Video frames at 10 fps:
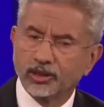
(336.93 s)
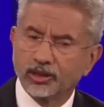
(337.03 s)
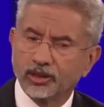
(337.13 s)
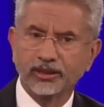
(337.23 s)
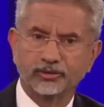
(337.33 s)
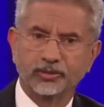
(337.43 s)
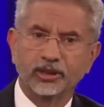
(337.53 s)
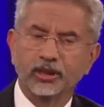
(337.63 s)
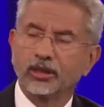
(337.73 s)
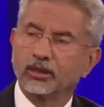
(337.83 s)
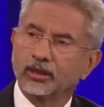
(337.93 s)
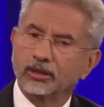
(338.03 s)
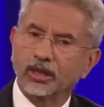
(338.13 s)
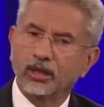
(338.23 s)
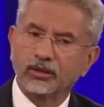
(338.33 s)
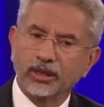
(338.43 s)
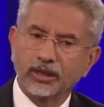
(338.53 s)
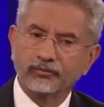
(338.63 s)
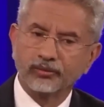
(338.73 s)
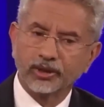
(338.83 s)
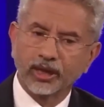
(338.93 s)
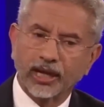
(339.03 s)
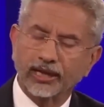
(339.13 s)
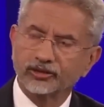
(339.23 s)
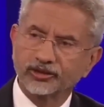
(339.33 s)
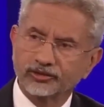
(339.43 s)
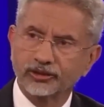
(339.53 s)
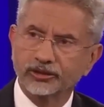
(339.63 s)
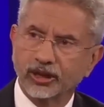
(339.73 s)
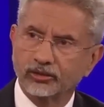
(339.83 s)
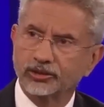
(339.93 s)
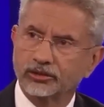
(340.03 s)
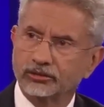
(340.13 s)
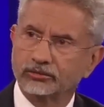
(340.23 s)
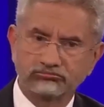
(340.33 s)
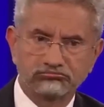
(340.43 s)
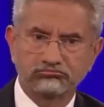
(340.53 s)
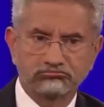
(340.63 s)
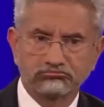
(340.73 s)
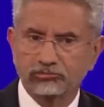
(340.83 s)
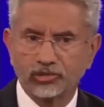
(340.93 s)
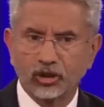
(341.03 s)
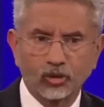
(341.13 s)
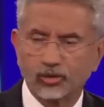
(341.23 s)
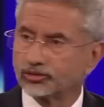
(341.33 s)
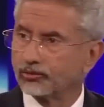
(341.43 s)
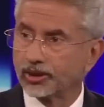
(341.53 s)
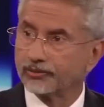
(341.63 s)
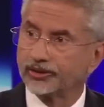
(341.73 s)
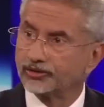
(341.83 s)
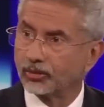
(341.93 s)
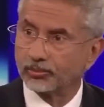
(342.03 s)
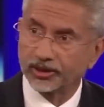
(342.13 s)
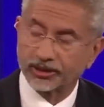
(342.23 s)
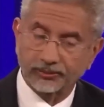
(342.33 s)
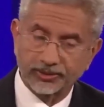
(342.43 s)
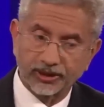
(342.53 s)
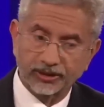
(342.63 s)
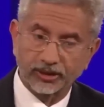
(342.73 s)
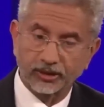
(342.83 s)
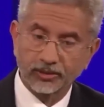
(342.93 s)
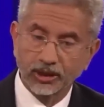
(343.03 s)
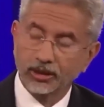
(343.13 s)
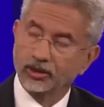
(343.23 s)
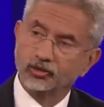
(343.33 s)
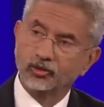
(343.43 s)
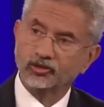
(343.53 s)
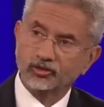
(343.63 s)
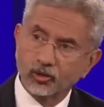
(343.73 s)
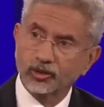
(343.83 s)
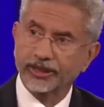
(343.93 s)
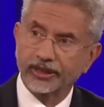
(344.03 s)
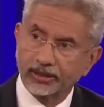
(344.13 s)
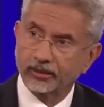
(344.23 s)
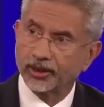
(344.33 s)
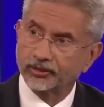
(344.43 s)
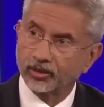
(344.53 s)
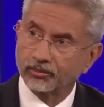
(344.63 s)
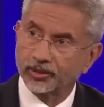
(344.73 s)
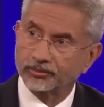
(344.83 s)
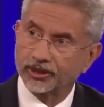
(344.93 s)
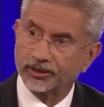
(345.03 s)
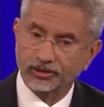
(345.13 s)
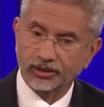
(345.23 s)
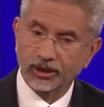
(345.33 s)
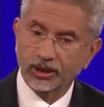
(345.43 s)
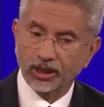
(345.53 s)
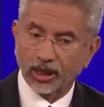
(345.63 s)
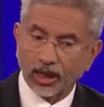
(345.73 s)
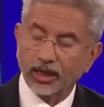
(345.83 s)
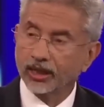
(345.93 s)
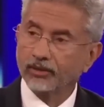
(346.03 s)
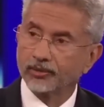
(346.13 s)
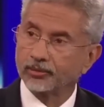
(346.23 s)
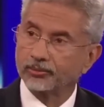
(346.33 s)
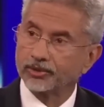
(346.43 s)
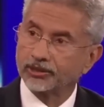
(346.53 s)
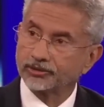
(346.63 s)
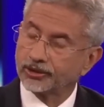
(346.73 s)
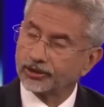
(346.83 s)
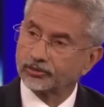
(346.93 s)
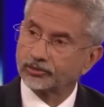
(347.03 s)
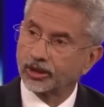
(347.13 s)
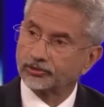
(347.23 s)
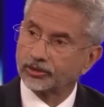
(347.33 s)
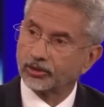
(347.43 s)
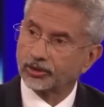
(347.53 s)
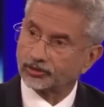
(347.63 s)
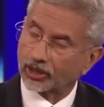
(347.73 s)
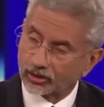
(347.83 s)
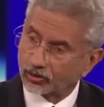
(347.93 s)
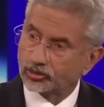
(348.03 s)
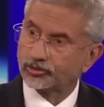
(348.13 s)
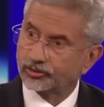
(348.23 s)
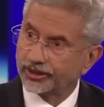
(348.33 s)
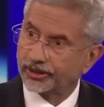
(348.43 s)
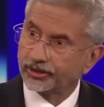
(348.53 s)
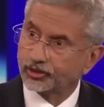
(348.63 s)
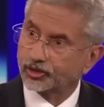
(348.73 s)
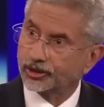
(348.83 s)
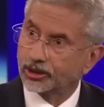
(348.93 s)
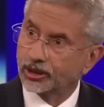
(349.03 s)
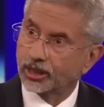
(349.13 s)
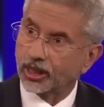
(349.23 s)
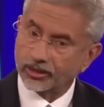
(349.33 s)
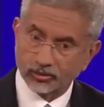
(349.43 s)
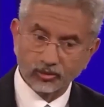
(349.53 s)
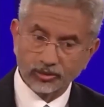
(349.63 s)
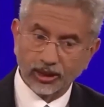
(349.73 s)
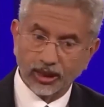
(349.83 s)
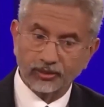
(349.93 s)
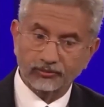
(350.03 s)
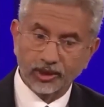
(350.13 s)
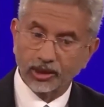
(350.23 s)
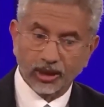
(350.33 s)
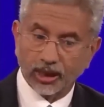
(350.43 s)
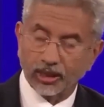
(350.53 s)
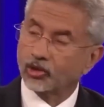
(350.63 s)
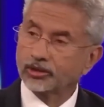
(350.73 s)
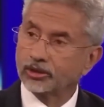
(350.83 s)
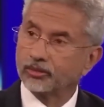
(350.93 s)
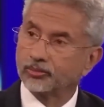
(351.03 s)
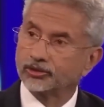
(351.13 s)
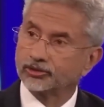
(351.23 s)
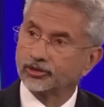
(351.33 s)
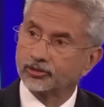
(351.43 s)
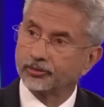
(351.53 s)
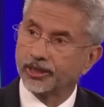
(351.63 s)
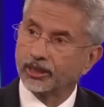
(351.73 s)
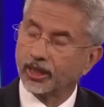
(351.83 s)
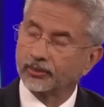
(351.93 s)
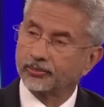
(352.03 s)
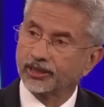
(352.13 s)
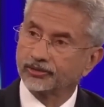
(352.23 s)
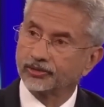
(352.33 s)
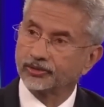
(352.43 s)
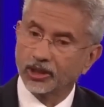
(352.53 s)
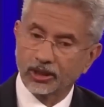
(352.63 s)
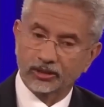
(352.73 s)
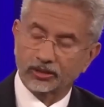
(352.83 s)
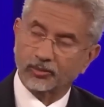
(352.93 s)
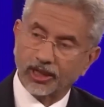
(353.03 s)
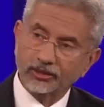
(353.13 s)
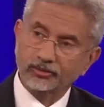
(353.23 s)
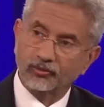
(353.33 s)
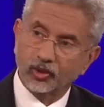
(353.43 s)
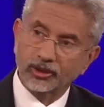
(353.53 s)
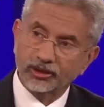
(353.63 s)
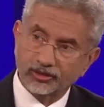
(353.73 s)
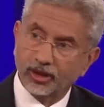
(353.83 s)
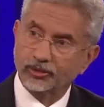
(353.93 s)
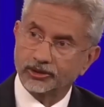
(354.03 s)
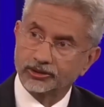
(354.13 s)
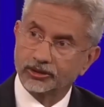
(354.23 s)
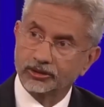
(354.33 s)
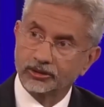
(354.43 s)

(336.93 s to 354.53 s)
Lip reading: It's manageable. Now, if at 60,000 euros or whatever is your per capita income, you are so caring about your population. I have a population at $2,000. I also need energy. I'm not in a position to pay high prices. The price of oil has doubled.